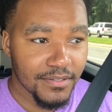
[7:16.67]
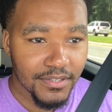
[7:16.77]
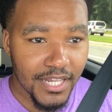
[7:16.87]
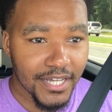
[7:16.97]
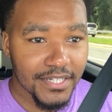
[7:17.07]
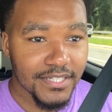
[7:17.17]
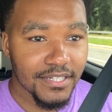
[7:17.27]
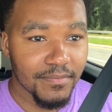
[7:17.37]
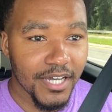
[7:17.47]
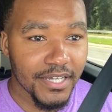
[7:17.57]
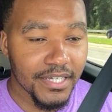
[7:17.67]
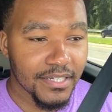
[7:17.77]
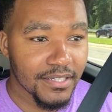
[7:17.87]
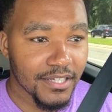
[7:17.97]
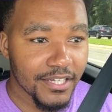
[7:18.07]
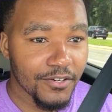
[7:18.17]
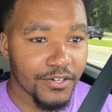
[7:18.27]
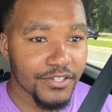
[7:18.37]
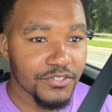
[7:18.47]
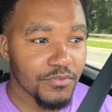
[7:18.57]
like I said, my inner
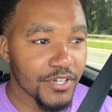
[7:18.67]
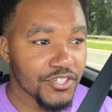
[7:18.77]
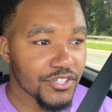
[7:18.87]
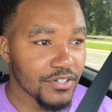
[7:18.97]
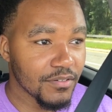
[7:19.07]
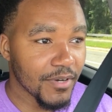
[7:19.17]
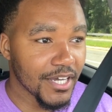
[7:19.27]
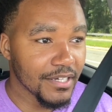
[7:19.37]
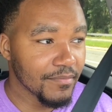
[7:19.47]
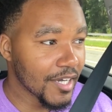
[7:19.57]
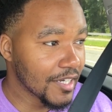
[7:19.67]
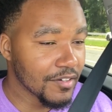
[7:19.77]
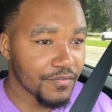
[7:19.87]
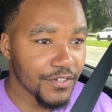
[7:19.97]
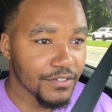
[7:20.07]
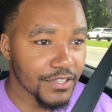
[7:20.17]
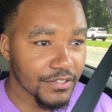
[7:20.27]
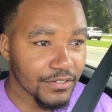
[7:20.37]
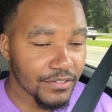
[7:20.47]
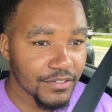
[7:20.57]
intuition or my, my gut feeling
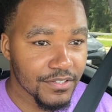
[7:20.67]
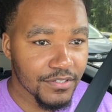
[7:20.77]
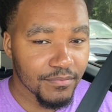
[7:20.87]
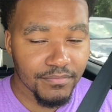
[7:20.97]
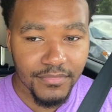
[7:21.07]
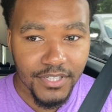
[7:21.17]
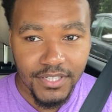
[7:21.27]
or some